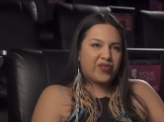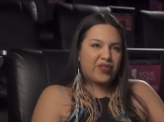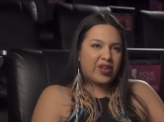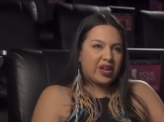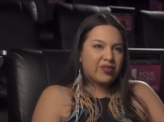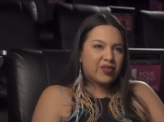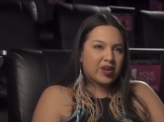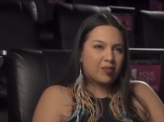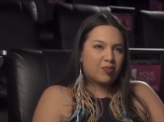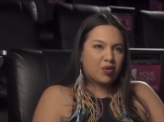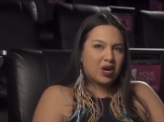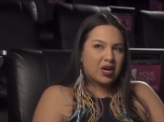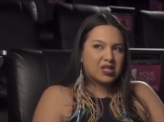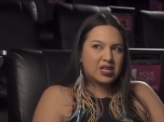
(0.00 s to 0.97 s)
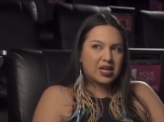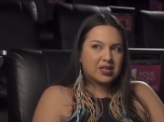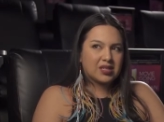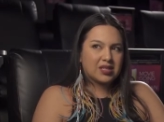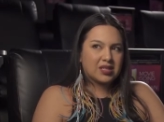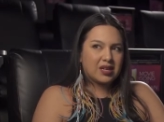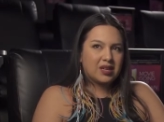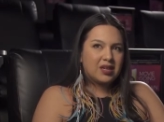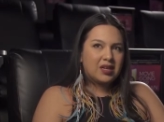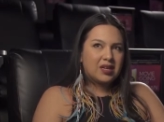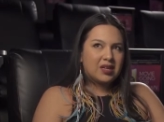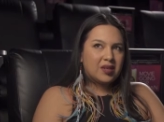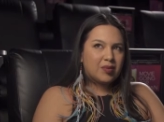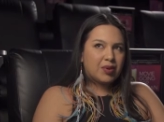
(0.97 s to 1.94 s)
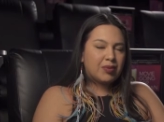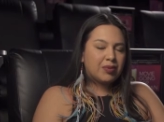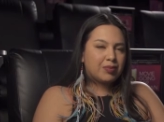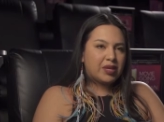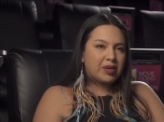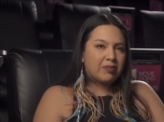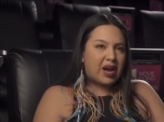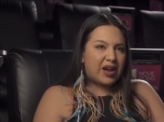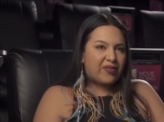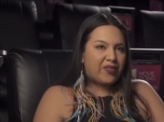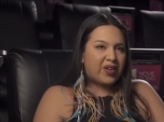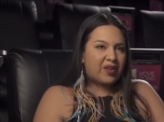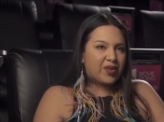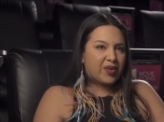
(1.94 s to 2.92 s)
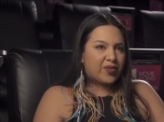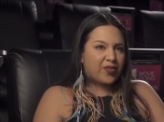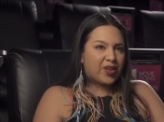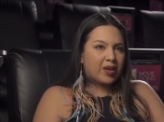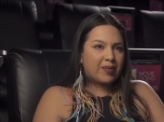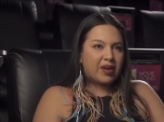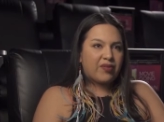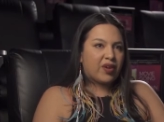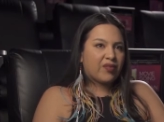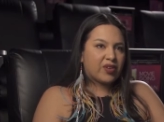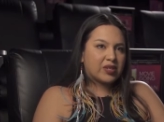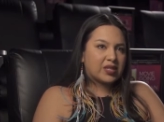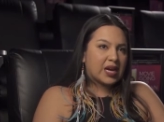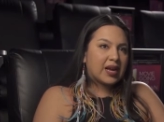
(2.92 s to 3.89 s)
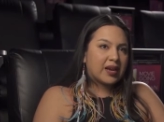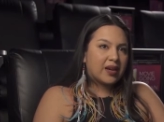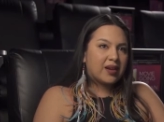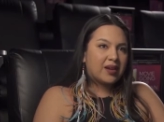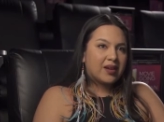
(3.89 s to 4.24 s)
favorite projects, probably my favorite film I've ever done.